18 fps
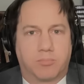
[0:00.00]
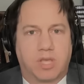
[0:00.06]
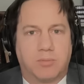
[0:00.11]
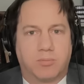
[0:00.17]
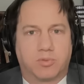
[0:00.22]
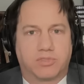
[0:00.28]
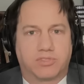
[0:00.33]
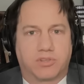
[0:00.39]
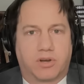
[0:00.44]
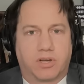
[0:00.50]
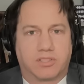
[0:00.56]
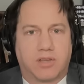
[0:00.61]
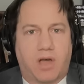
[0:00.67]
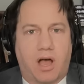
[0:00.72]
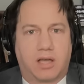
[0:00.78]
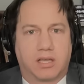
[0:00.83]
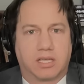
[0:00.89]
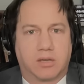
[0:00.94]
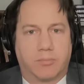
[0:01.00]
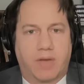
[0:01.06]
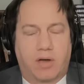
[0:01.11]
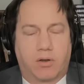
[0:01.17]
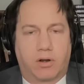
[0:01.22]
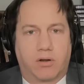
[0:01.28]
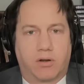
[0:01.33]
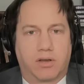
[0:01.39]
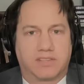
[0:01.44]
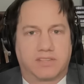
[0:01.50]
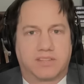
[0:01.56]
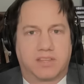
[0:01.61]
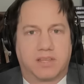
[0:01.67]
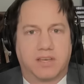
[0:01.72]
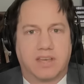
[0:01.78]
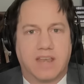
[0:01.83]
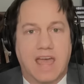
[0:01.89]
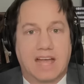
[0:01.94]
People started talking about her as
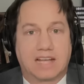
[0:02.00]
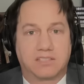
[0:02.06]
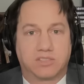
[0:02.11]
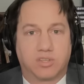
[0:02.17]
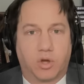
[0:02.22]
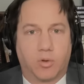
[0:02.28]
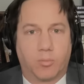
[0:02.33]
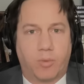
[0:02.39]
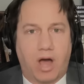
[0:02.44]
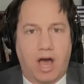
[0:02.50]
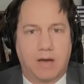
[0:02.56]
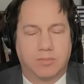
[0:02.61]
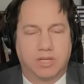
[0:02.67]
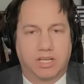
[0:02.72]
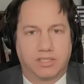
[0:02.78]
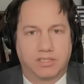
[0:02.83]
the next Obama.